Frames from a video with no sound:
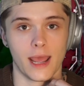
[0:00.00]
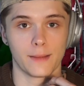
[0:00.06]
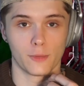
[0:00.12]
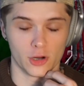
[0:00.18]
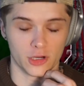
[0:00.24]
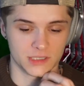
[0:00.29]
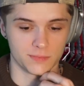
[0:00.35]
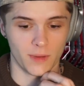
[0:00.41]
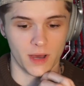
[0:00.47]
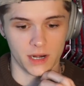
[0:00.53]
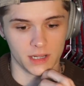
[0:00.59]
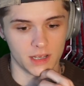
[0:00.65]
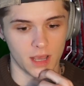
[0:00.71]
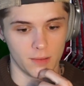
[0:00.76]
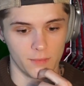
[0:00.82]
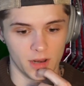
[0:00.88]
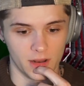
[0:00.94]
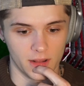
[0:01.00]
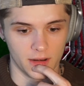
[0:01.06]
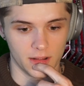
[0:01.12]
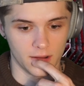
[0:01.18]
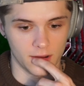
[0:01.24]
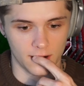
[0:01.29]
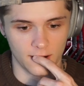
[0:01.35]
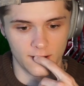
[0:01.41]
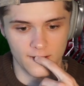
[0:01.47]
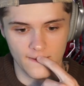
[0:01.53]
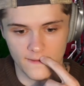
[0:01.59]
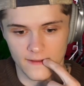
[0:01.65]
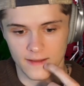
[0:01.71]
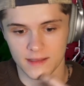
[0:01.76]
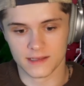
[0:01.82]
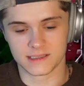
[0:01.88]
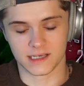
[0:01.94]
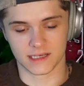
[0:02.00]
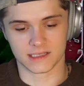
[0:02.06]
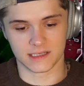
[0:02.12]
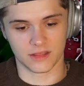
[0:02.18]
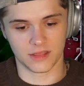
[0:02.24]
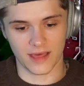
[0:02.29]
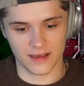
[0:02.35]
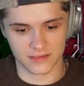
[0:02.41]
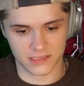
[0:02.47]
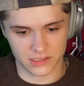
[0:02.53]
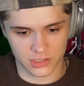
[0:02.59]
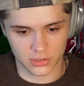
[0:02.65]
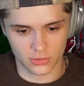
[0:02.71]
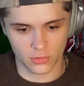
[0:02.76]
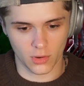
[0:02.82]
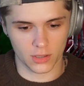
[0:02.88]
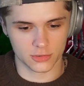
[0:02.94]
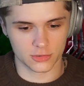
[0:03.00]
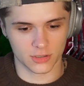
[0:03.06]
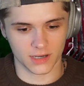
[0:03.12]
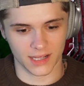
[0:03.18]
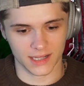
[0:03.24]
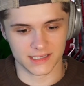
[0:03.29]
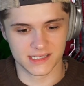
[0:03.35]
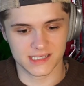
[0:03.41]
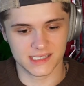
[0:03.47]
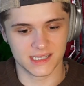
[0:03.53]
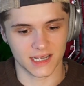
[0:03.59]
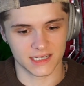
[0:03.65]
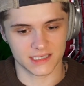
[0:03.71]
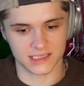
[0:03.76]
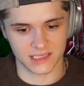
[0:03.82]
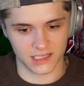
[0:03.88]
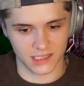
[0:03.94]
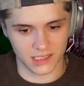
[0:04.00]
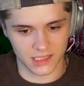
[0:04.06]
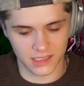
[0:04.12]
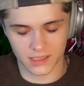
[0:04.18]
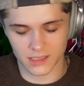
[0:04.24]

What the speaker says: Emirates money coming in here. 60,260.